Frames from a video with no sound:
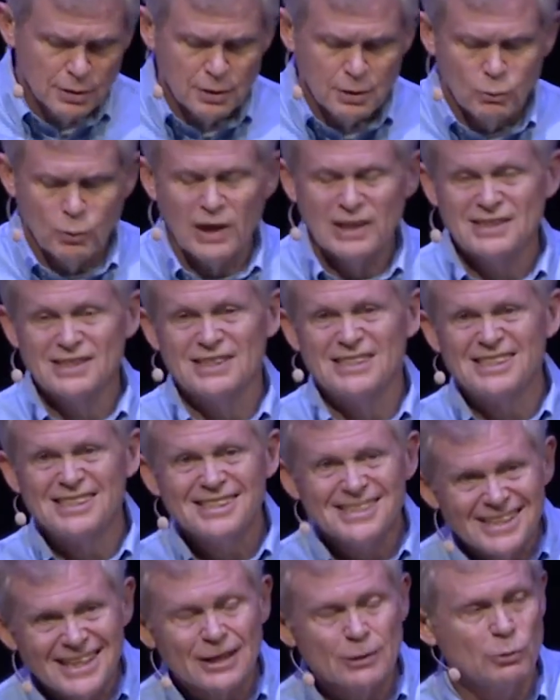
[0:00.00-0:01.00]
Why does he
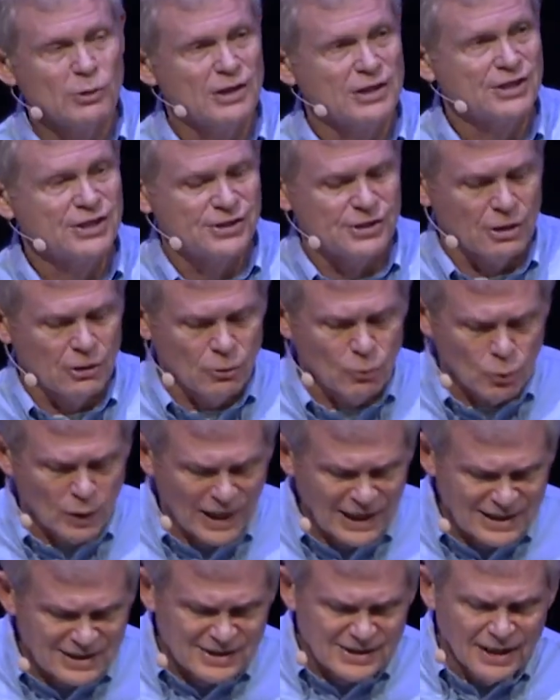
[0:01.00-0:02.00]
stick with us so?
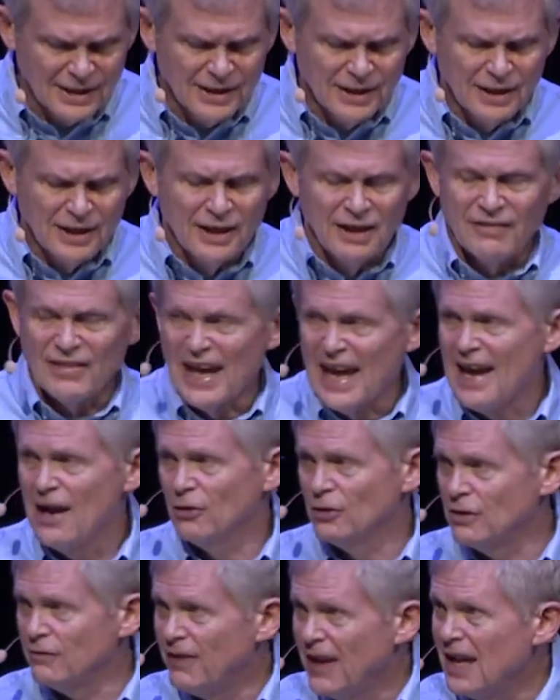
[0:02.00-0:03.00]
Why is the
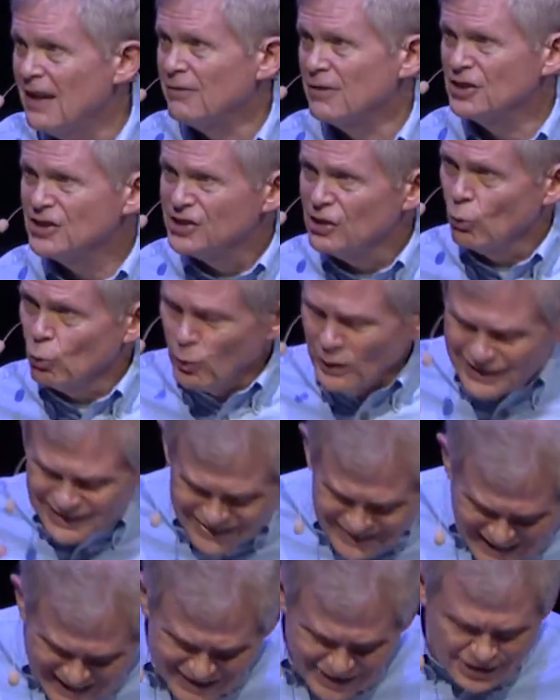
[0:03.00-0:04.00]
Hound of Heaven so
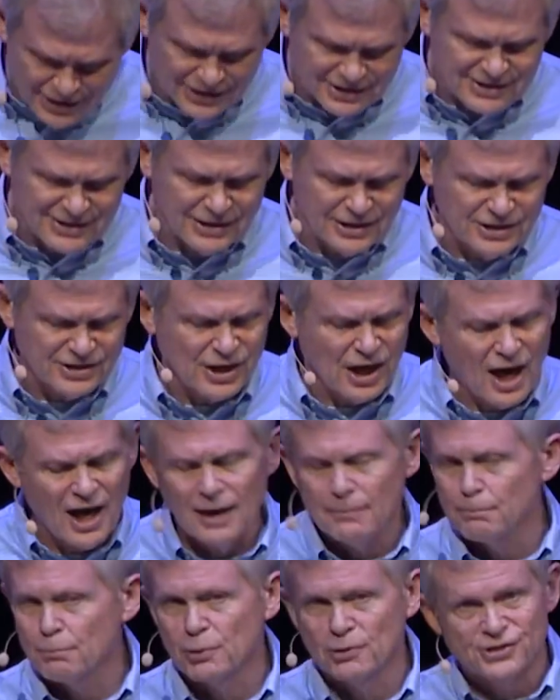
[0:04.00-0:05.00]
relentless in his
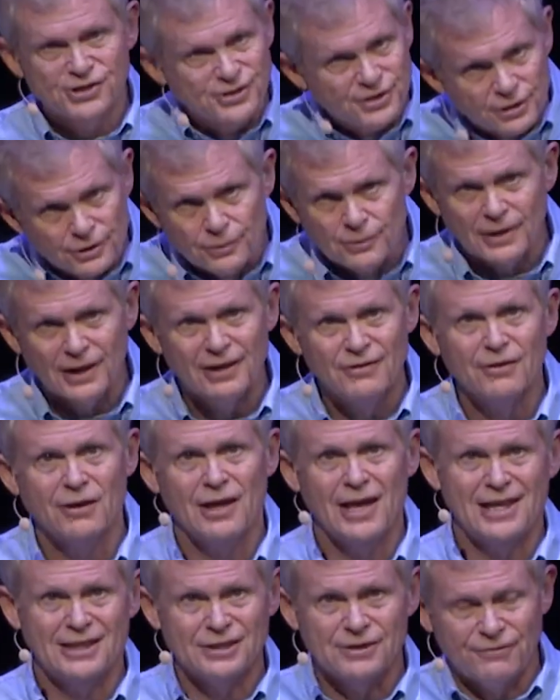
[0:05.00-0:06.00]
hot pursuit in the
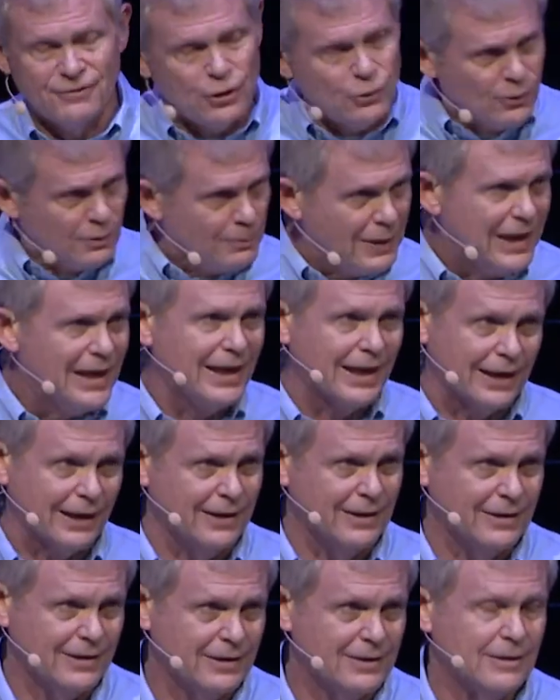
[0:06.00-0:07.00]
likes of you and me?